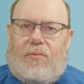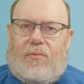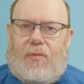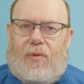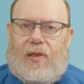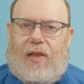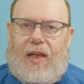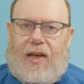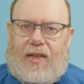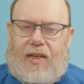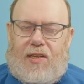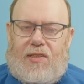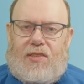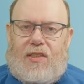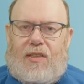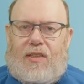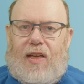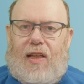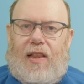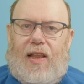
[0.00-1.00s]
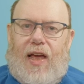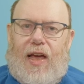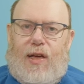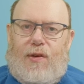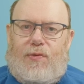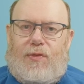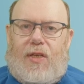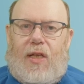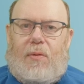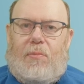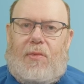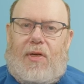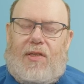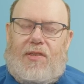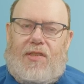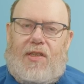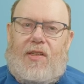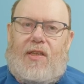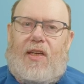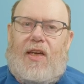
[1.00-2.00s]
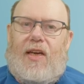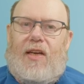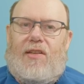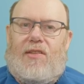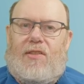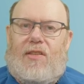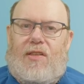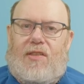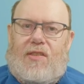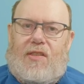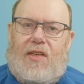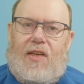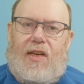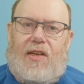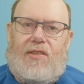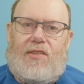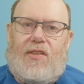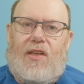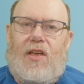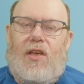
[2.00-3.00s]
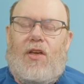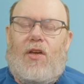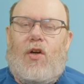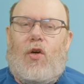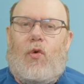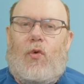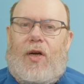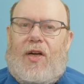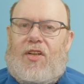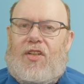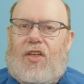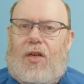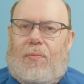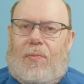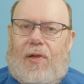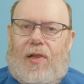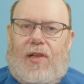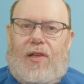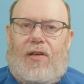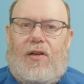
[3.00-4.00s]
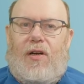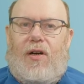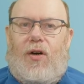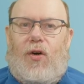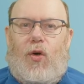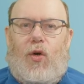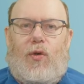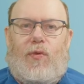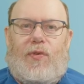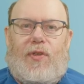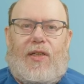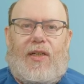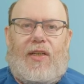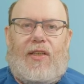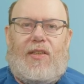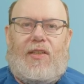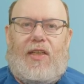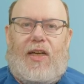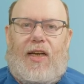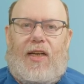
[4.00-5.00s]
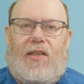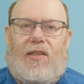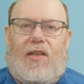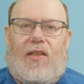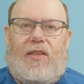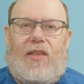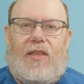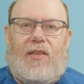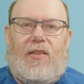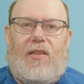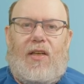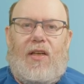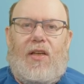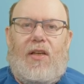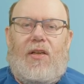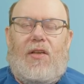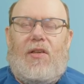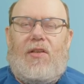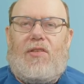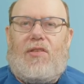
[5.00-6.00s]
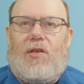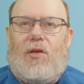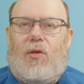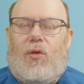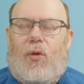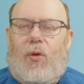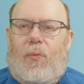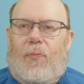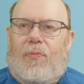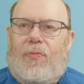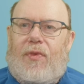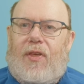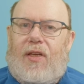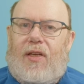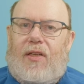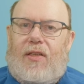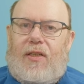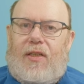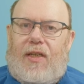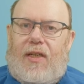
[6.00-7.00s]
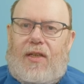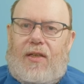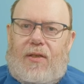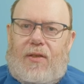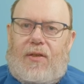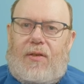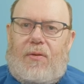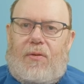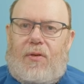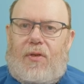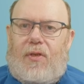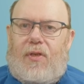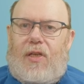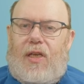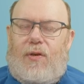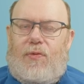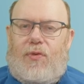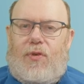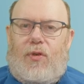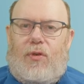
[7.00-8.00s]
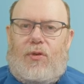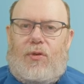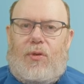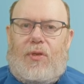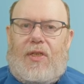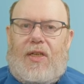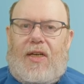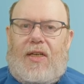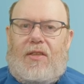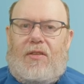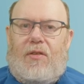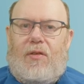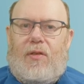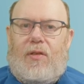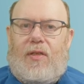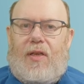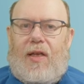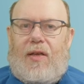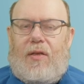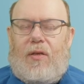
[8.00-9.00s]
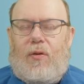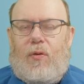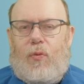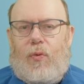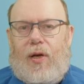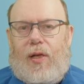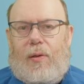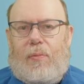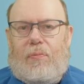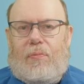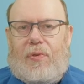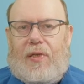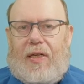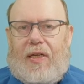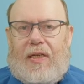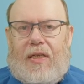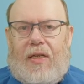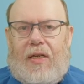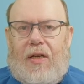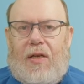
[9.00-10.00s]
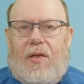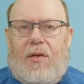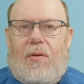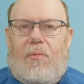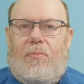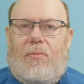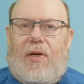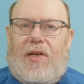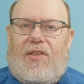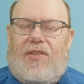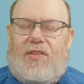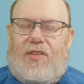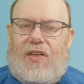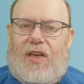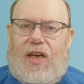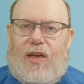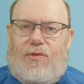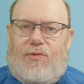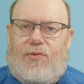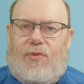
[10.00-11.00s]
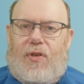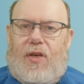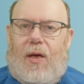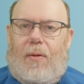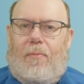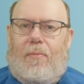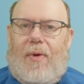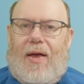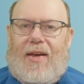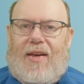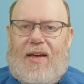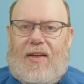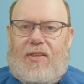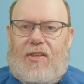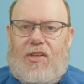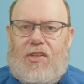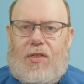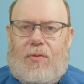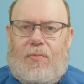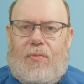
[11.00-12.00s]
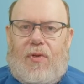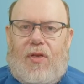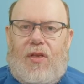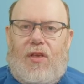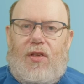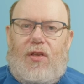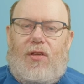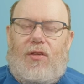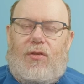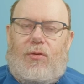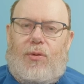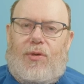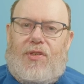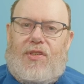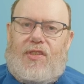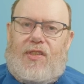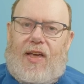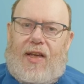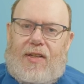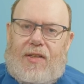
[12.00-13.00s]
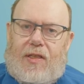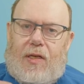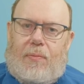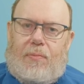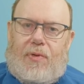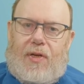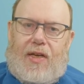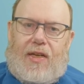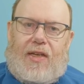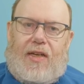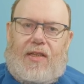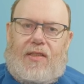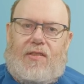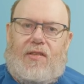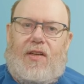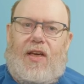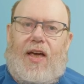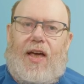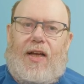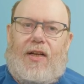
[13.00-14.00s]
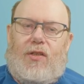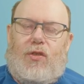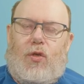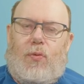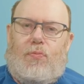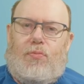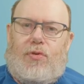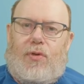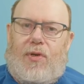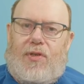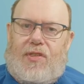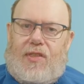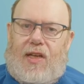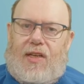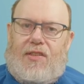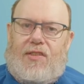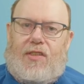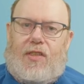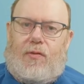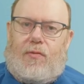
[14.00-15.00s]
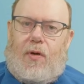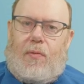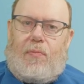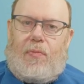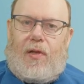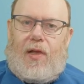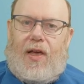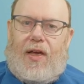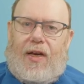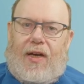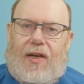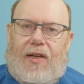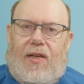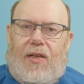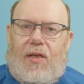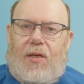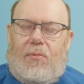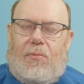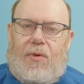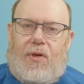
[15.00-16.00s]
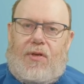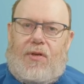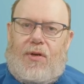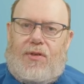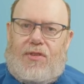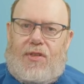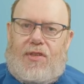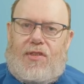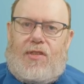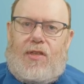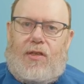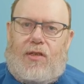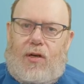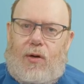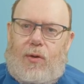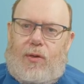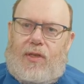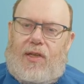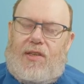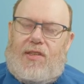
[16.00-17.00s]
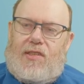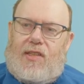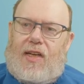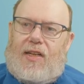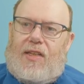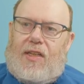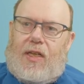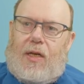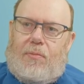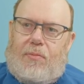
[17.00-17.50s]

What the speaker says: like I said, alive, that means in this case, reachable over the internet. So if you do that, then, well, ping must have a mechanism to send a packet and to process the reply. Because it's not only sending a